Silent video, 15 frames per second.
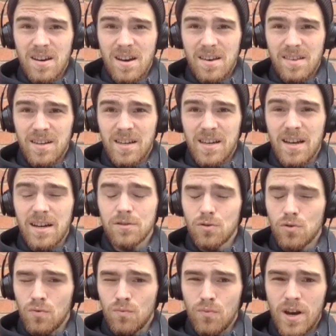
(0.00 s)
I think he has
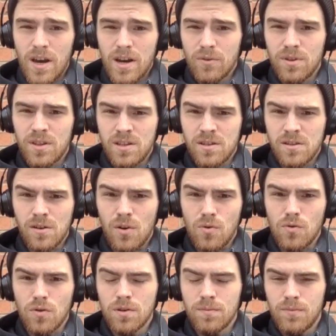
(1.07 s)
done work within his
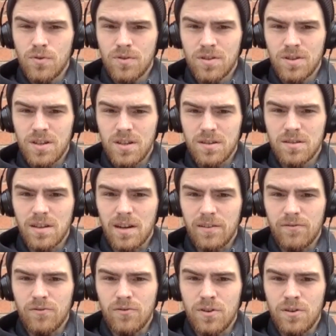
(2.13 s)
local communities,
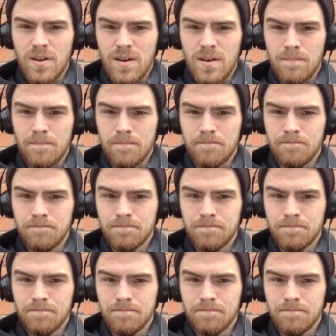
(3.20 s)
delivering